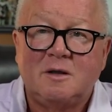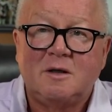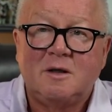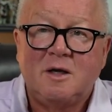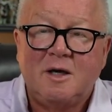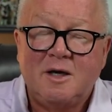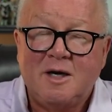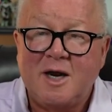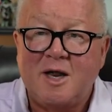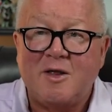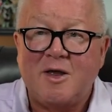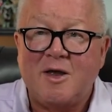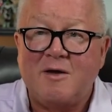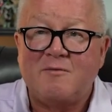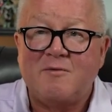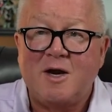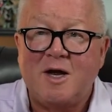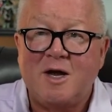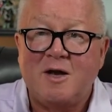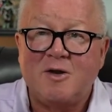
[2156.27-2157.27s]
Now they have
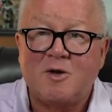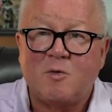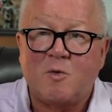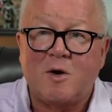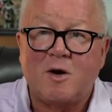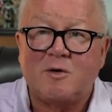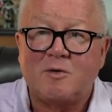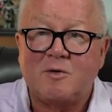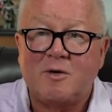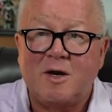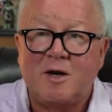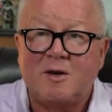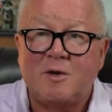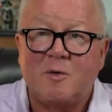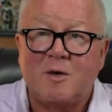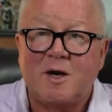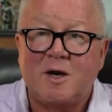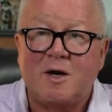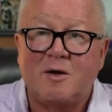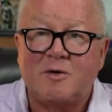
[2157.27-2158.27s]
none. They're walking around. They weigh
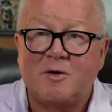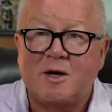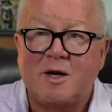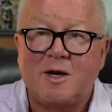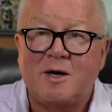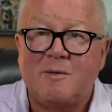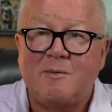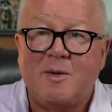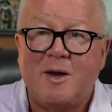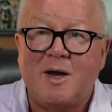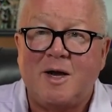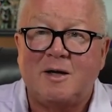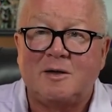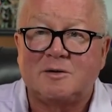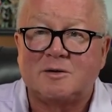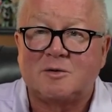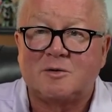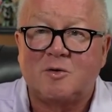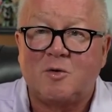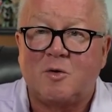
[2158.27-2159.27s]
180 pounds.
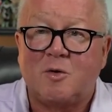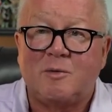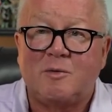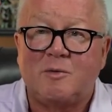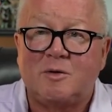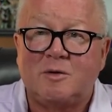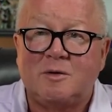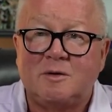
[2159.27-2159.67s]
They're normal.